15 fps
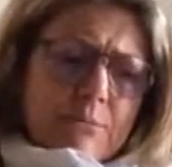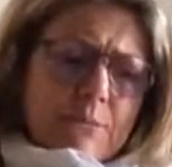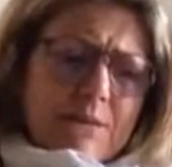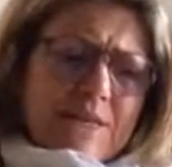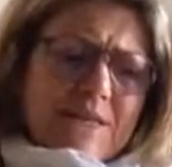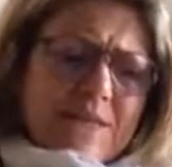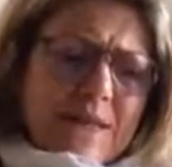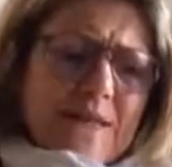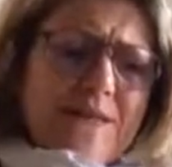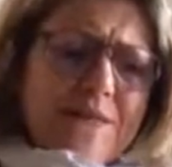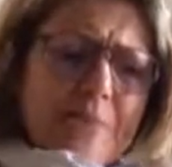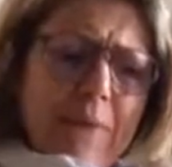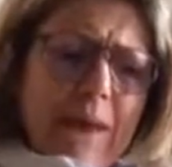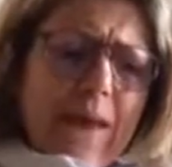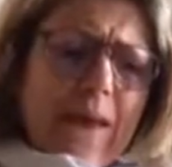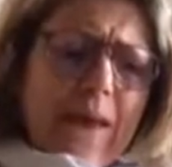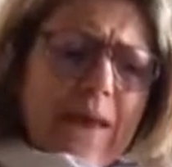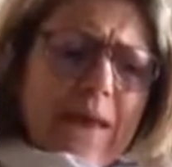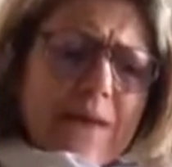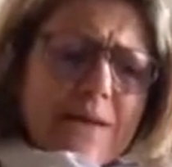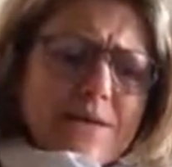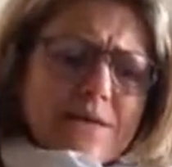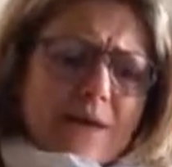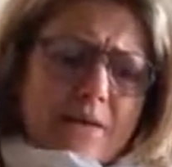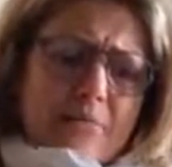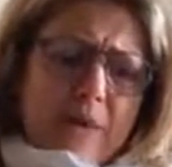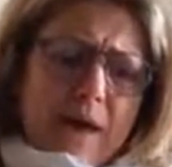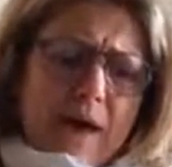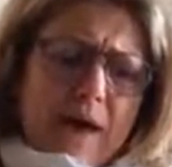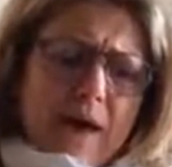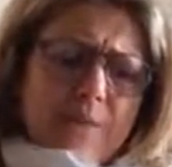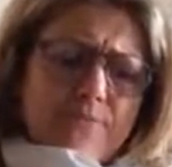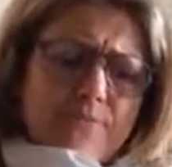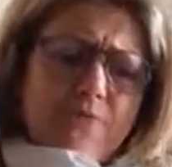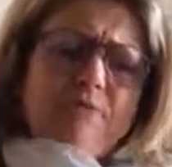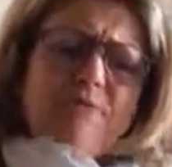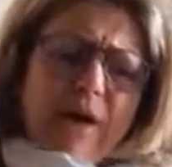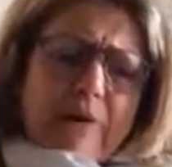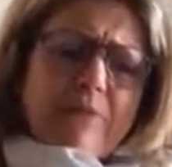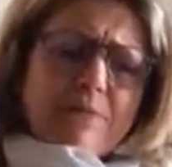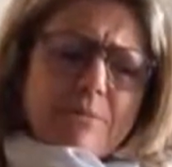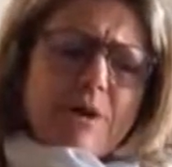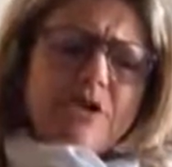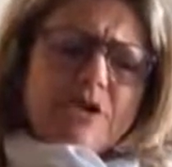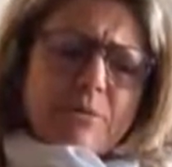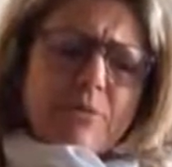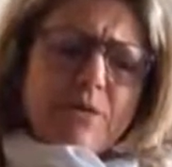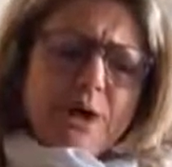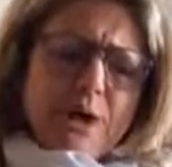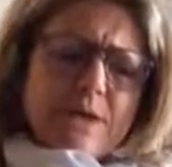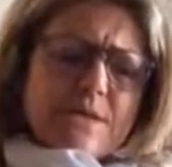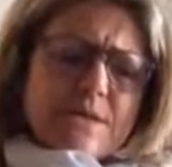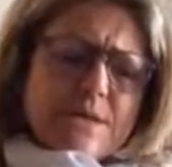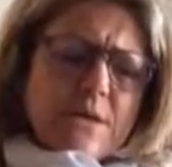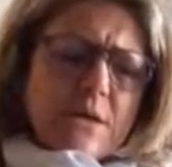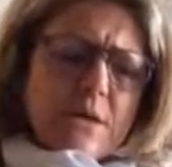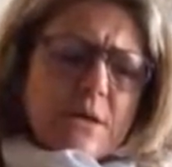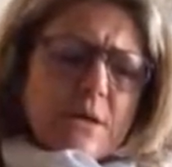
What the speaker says: But this is me, said Bear, very much surprised.